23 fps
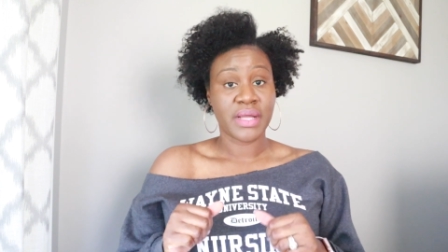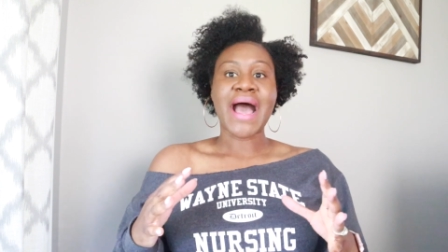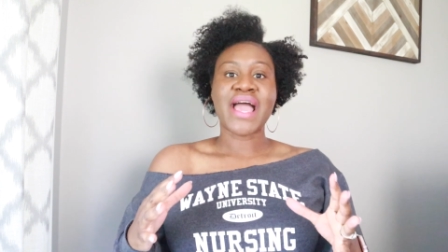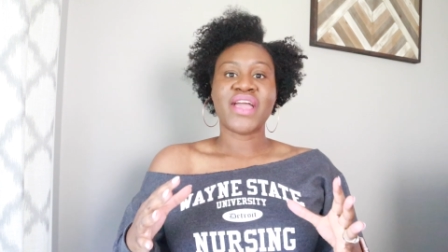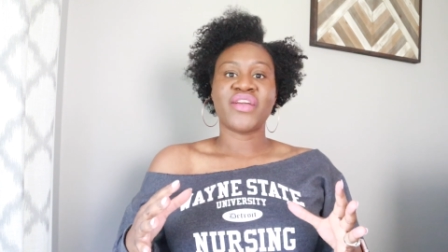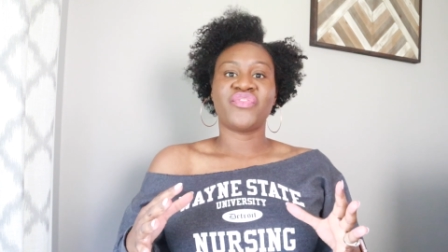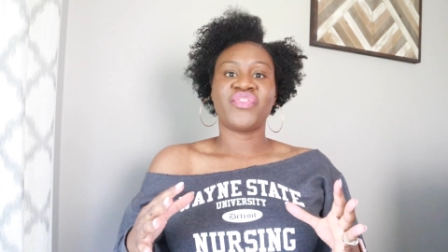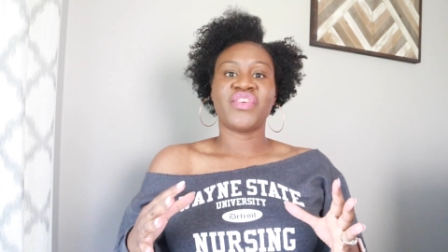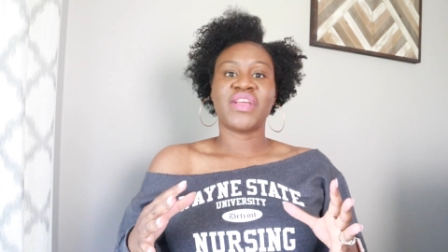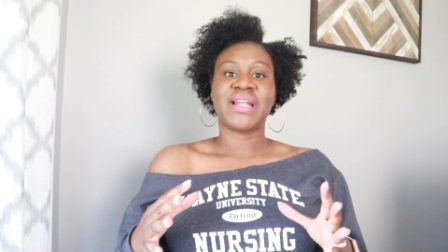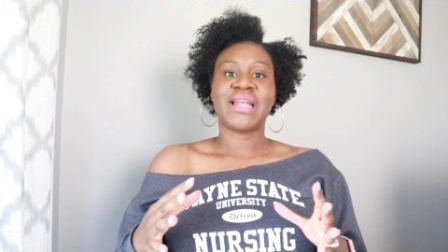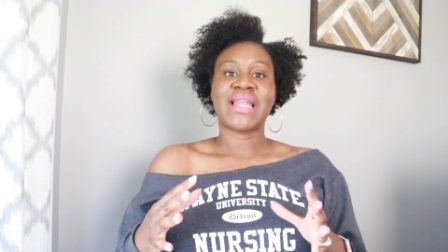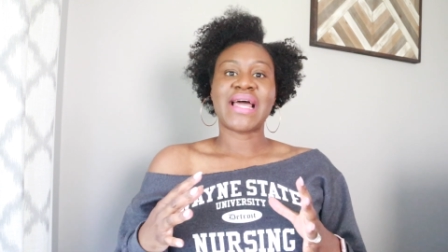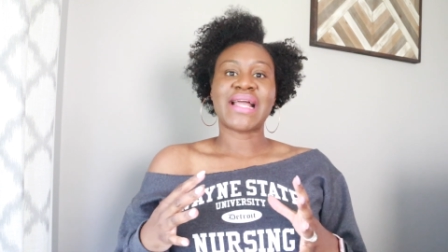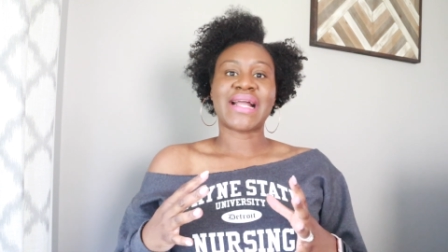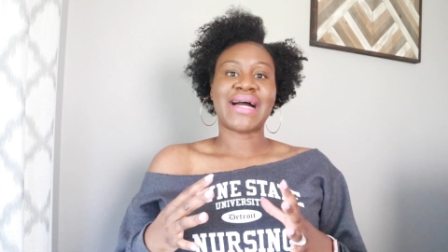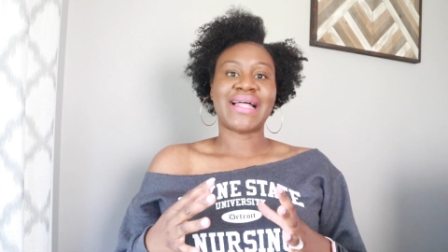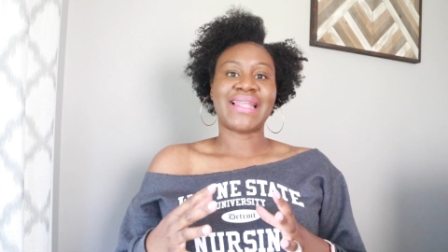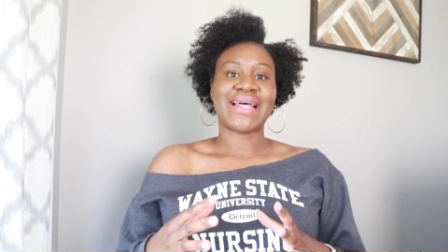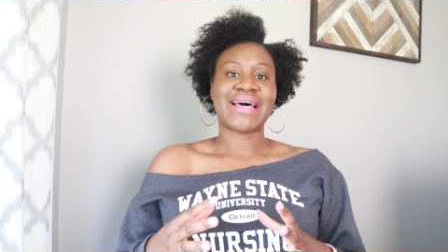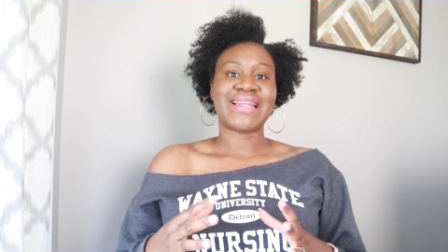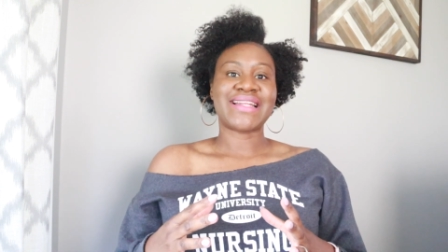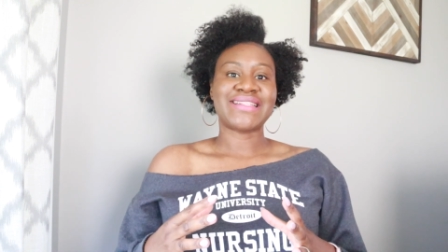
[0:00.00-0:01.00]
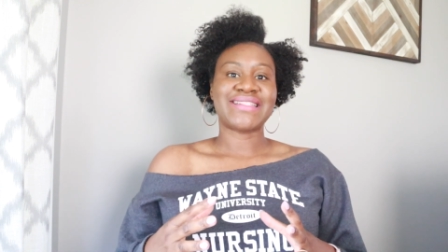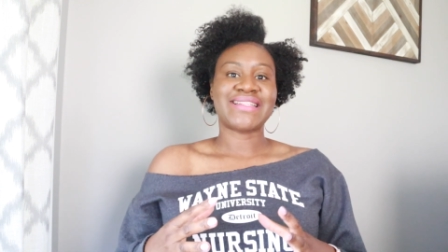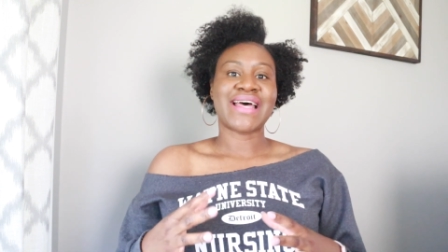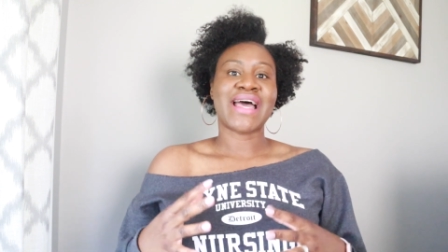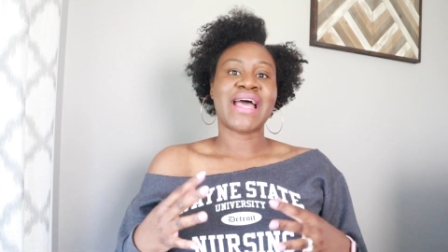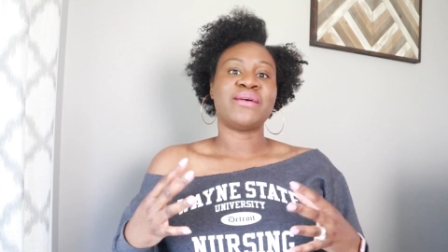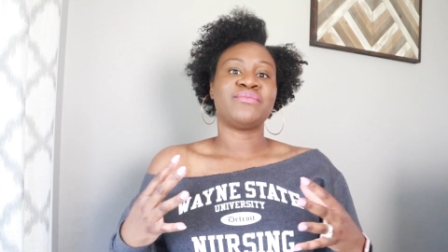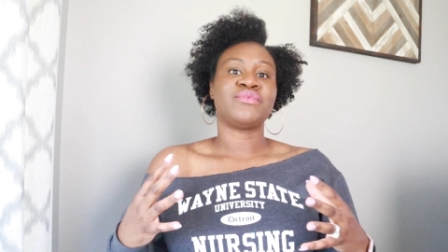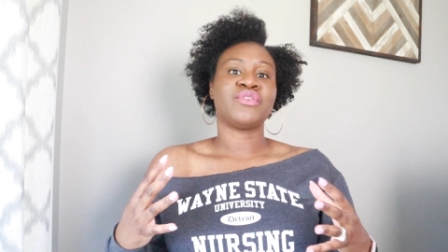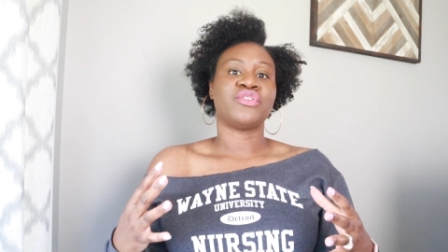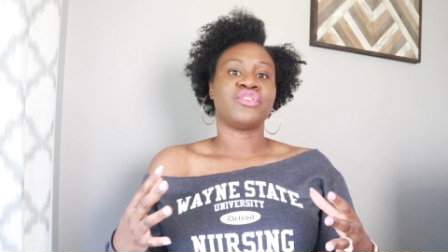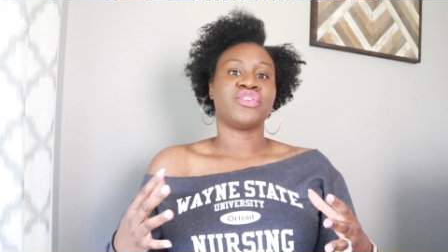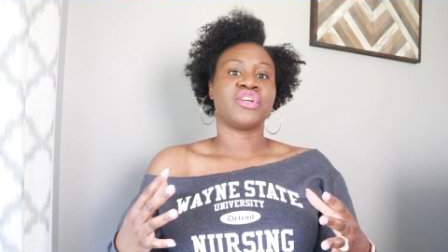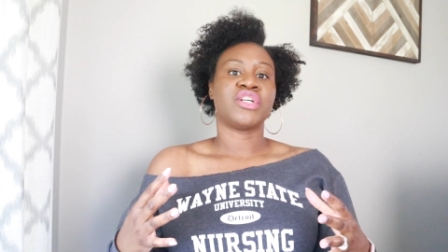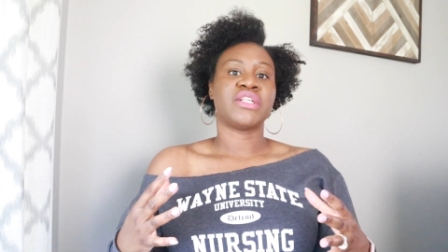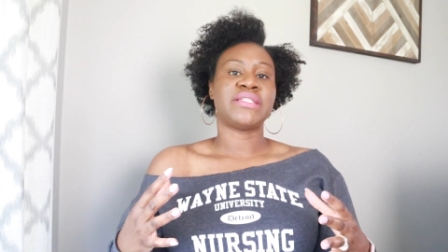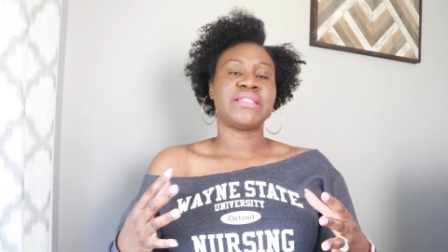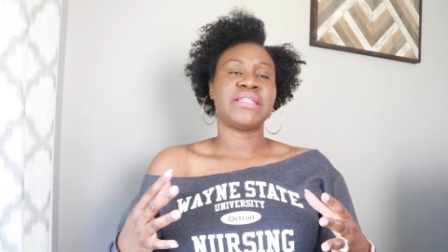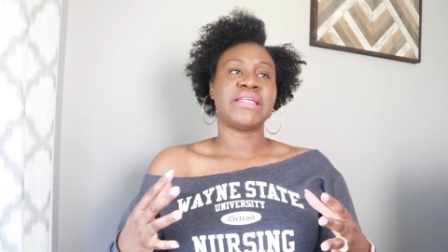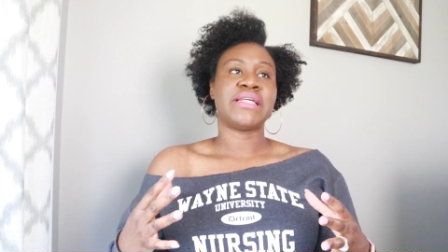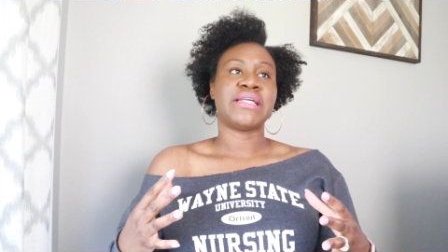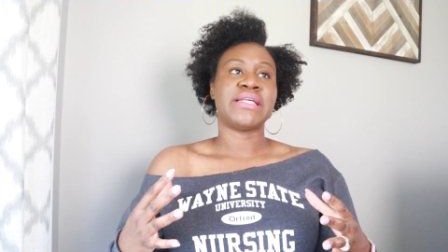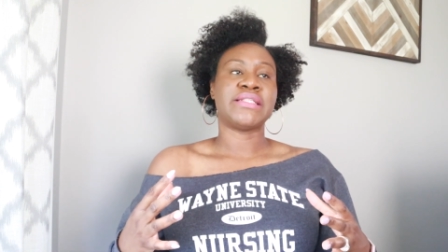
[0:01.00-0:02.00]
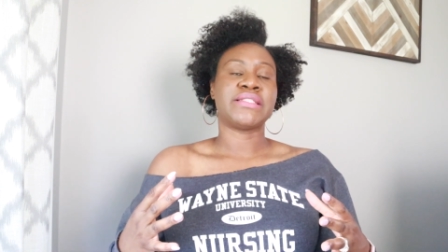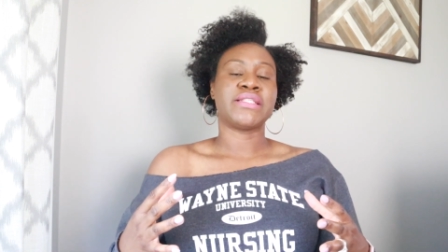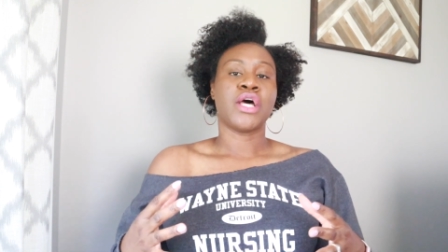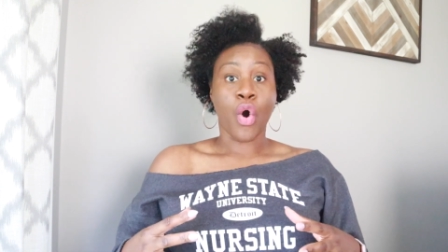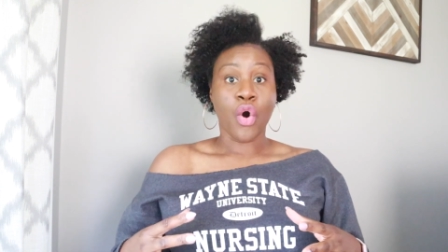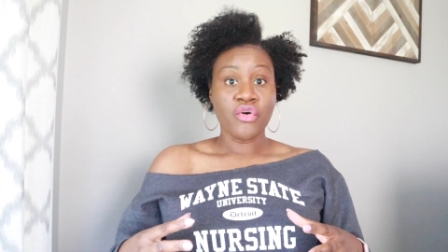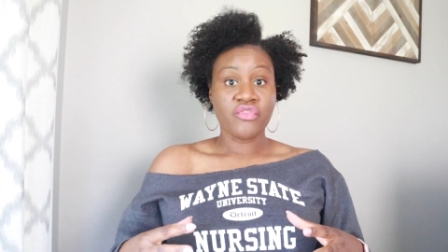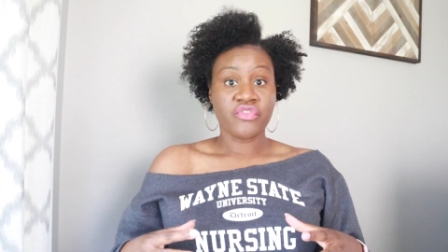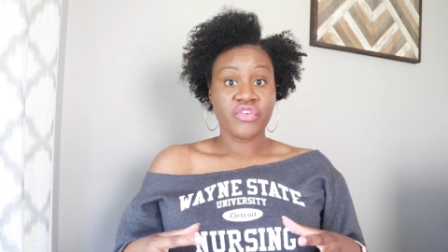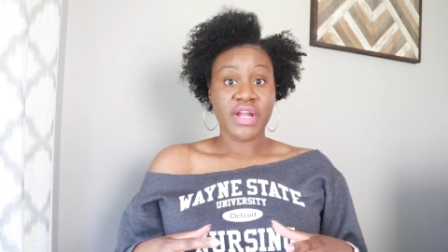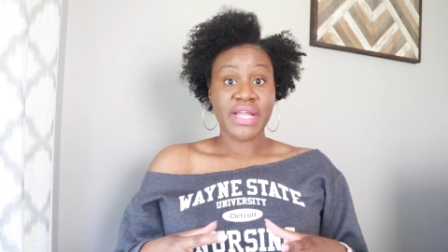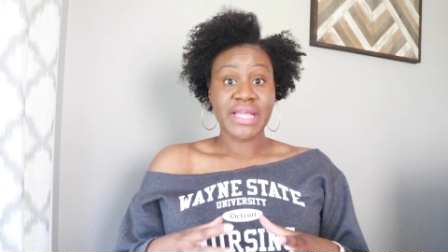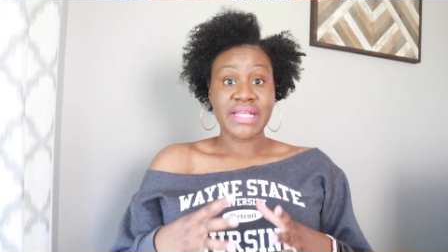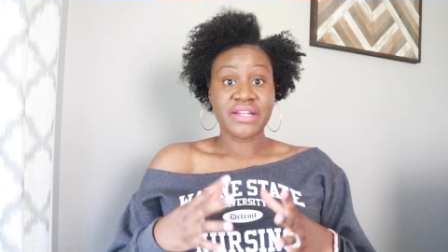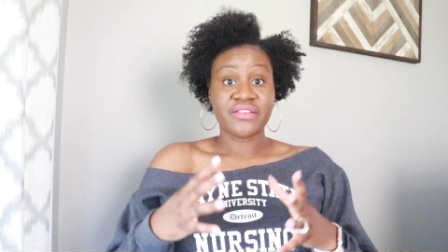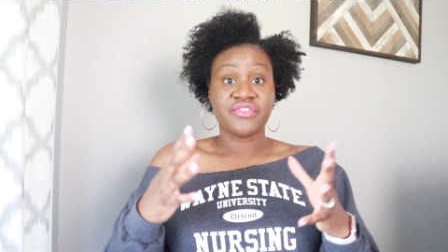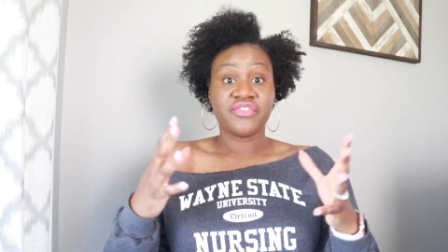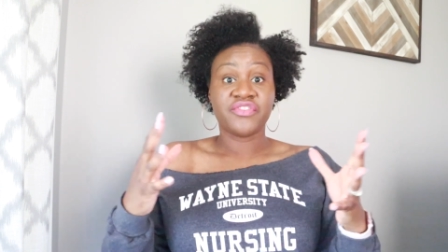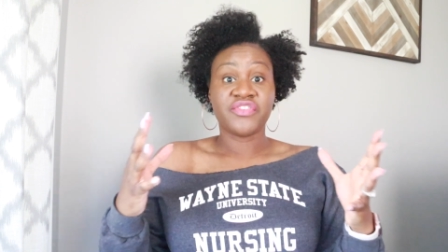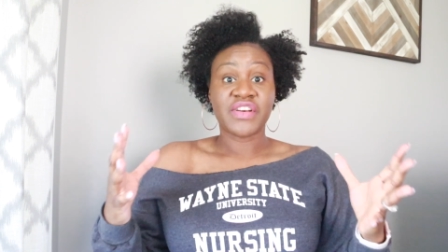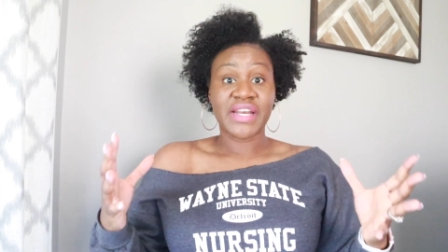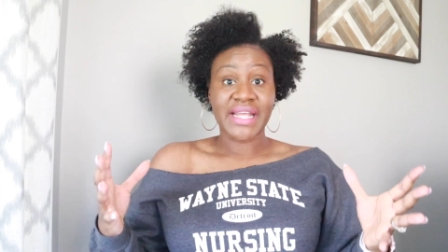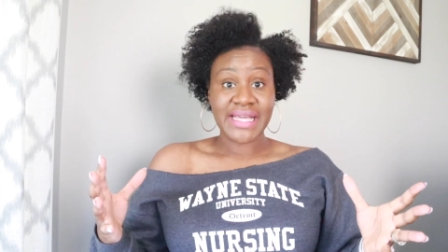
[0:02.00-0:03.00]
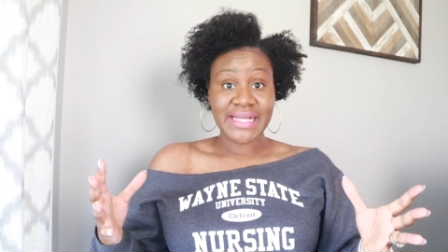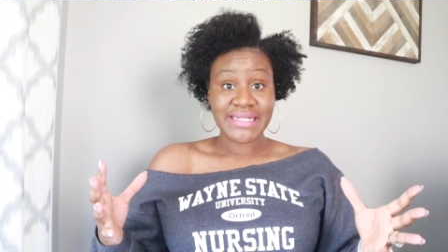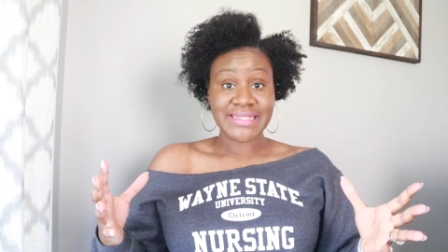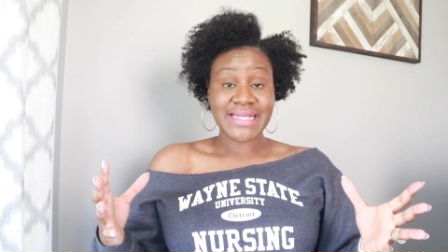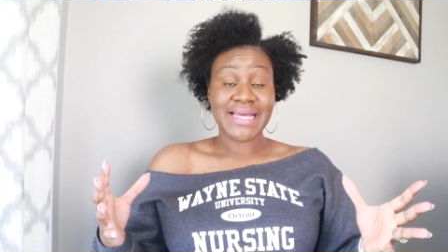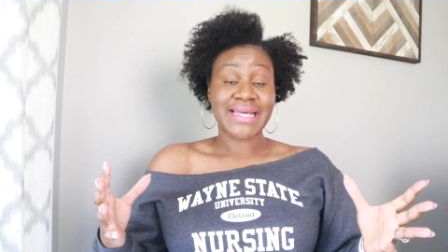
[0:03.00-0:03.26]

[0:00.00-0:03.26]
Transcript: I feel like a lot of times nurses overinflate